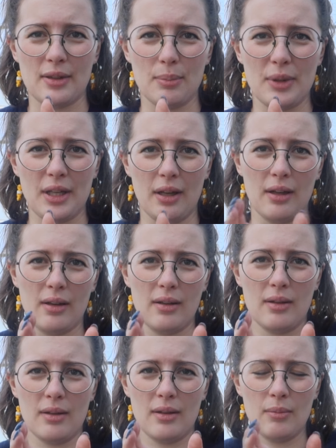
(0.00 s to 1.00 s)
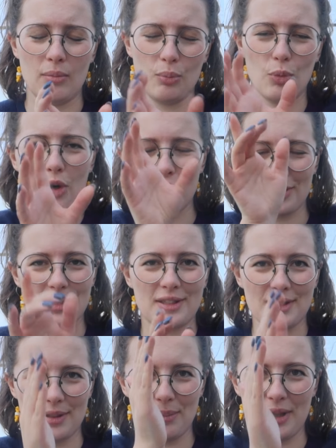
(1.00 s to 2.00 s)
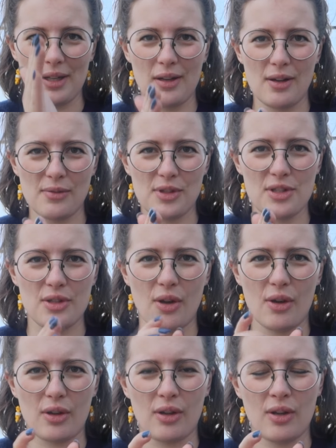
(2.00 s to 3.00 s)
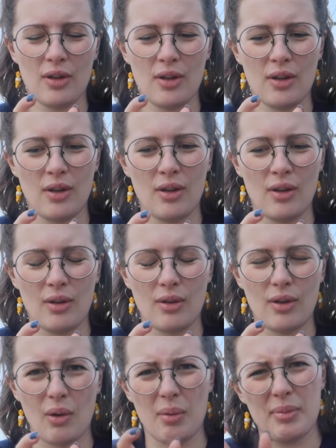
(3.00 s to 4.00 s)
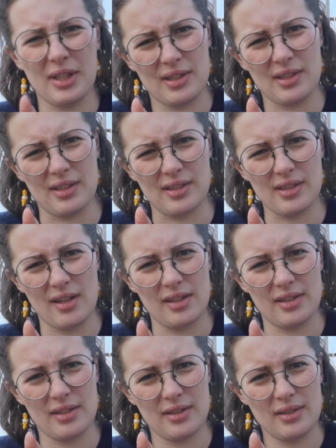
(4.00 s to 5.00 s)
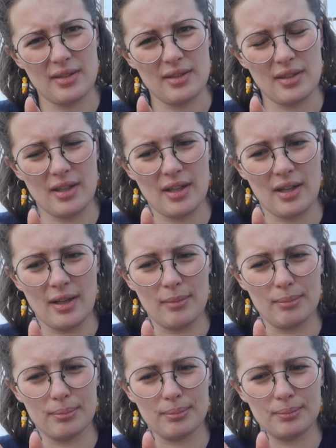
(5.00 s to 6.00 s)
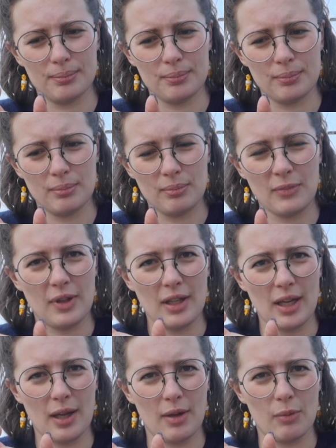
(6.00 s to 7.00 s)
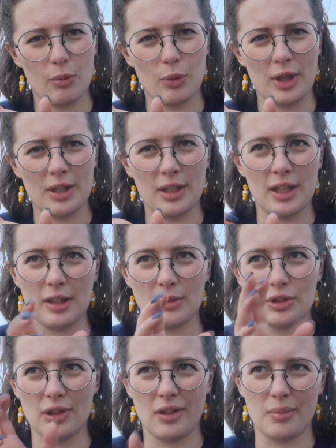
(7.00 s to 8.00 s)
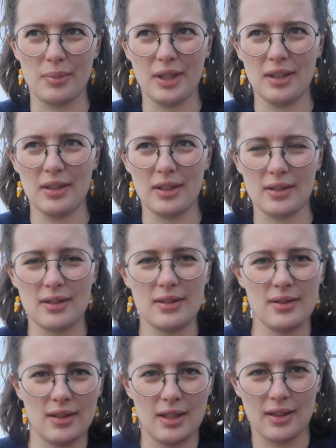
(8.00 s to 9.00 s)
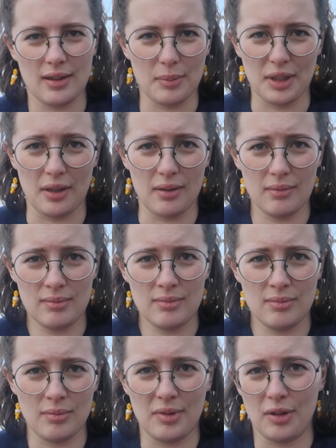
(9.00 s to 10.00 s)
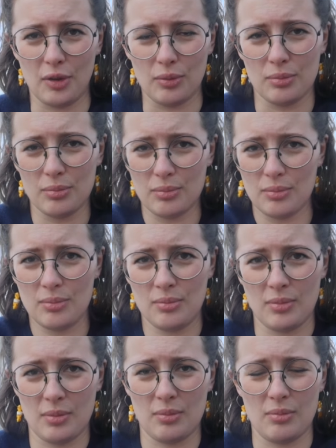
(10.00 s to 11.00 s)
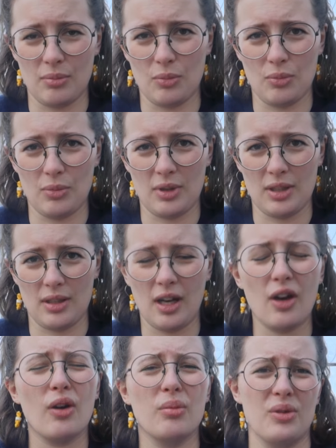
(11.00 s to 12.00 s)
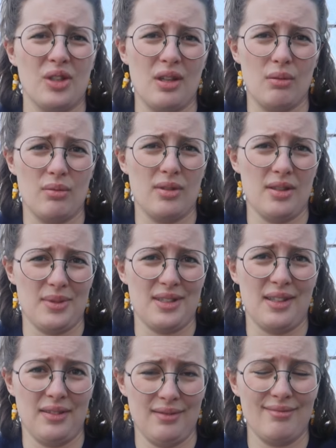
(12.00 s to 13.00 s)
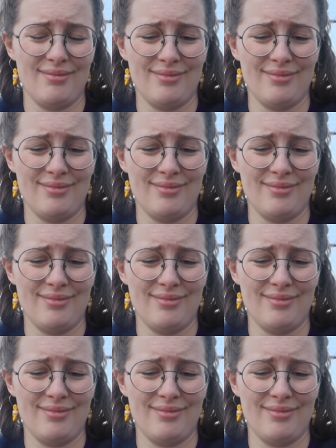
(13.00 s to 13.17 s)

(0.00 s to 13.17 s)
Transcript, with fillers: the middle, what is the middle of the sock, go a bit to the side. Um, uh, when in chart B, it's in the middle. No, I hope you get what I'm saying.